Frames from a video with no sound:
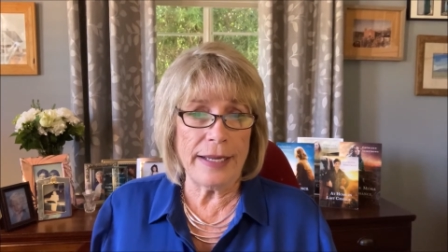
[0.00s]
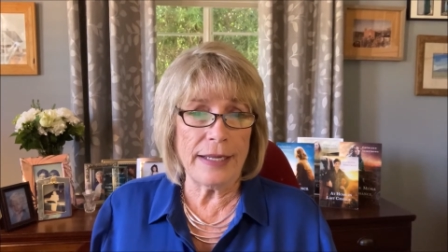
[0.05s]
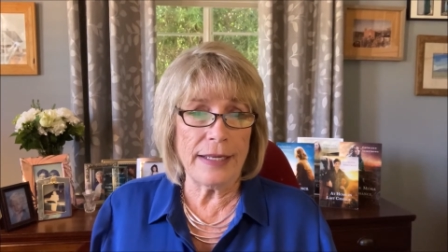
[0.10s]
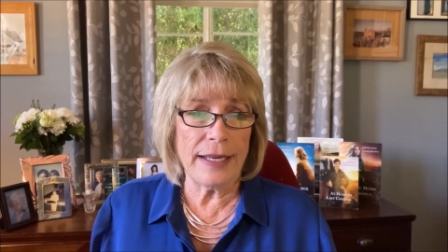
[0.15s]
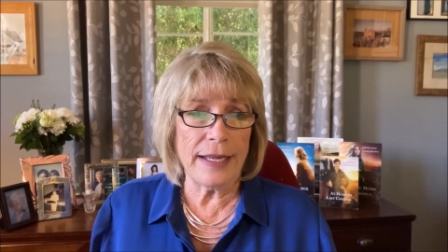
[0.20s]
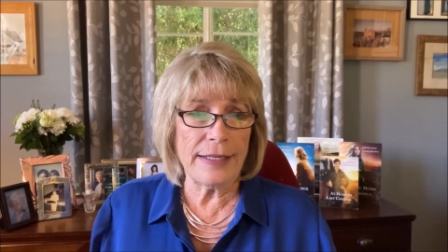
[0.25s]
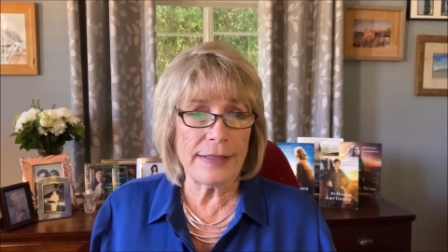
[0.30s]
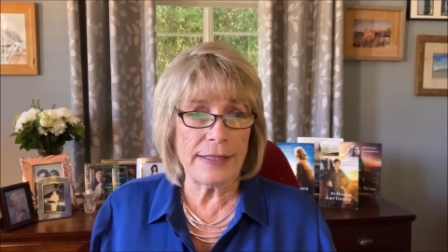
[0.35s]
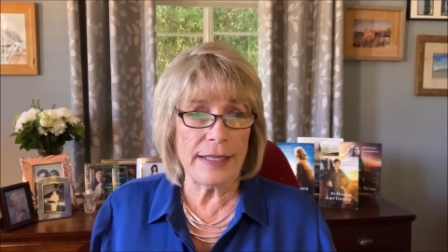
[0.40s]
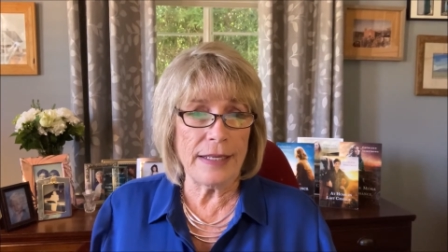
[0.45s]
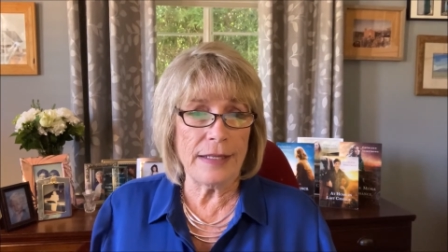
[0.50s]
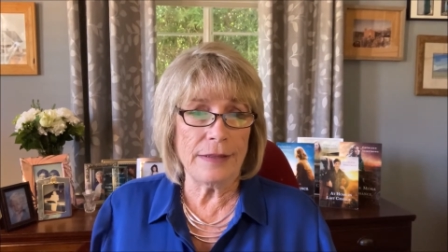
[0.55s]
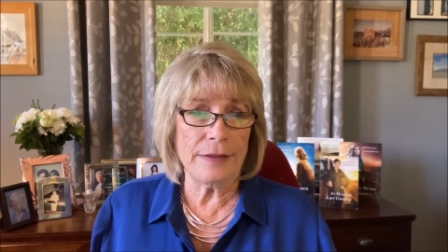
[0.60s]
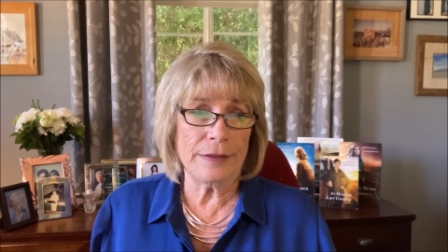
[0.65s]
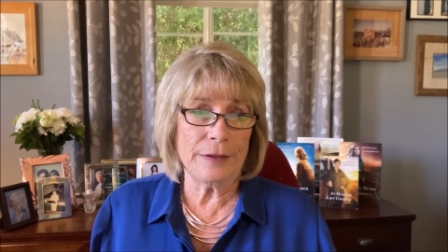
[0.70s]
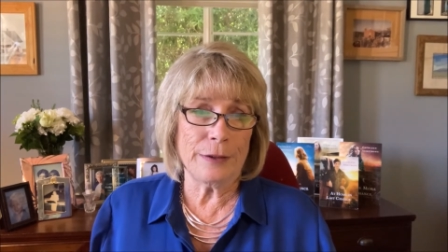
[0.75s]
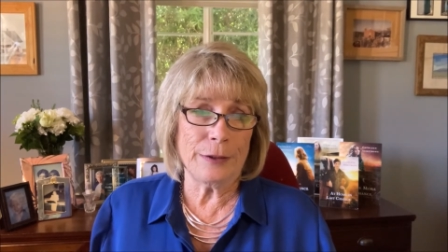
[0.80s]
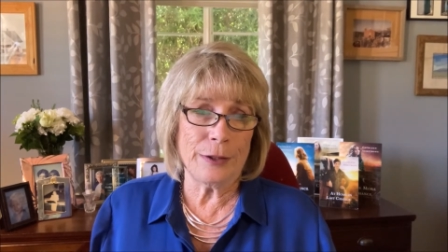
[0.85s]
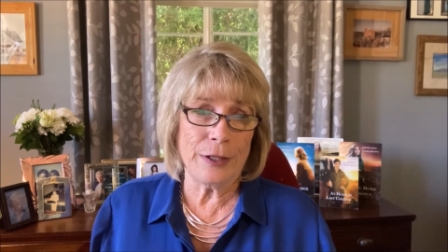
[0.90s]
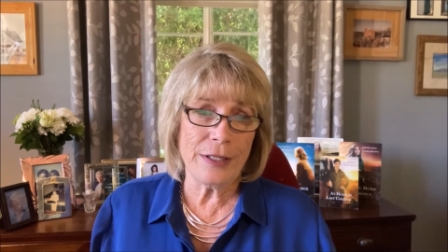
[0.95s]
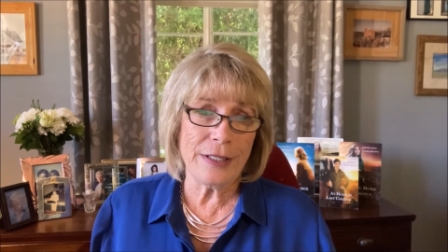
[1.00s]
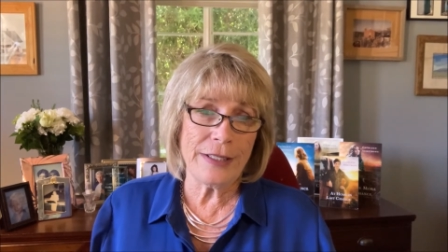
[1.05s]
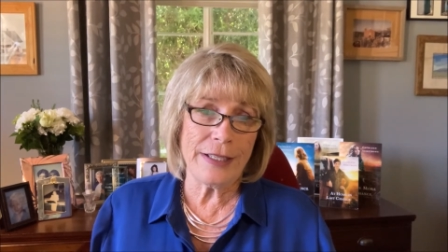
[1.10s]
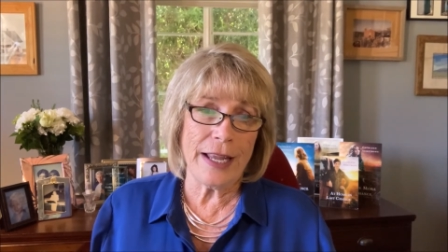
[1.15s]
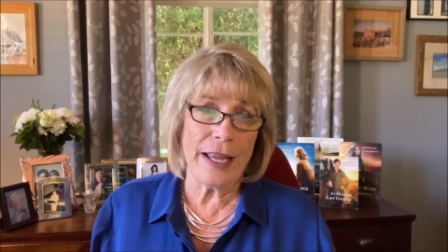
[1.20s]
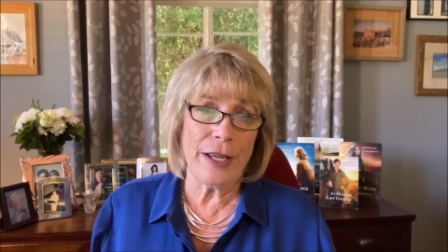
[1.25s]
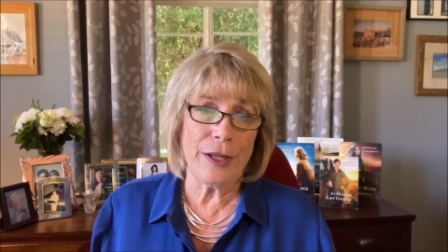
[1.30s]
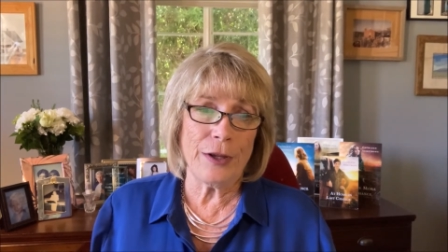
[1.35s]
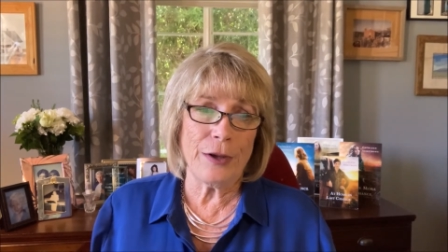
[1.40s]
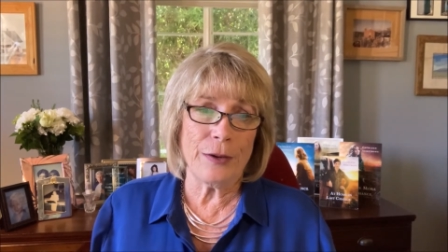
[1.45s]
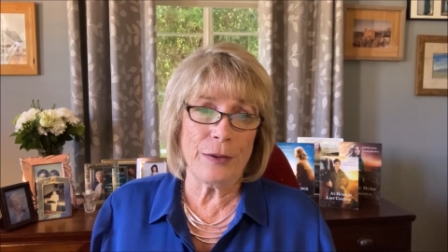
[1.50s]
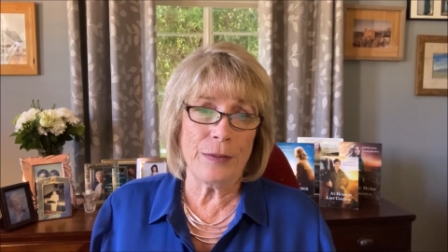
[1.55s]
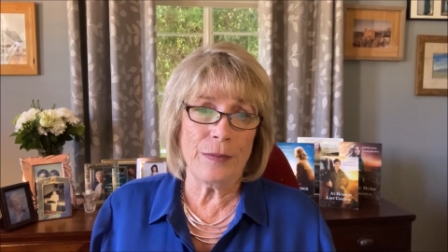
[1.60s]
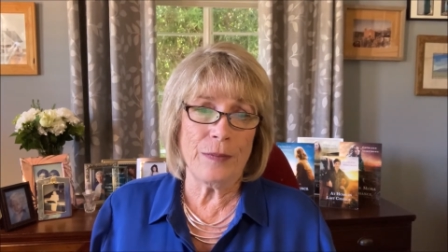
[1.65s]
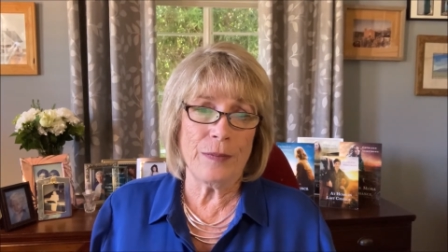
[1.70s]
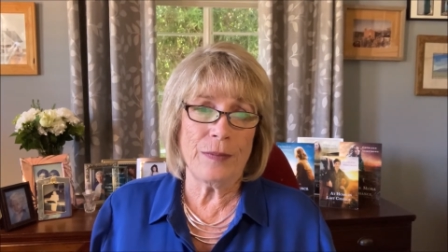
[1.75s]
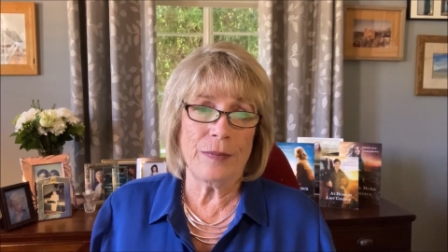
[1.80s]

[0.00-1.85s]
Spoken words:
it easy. Good seeing you.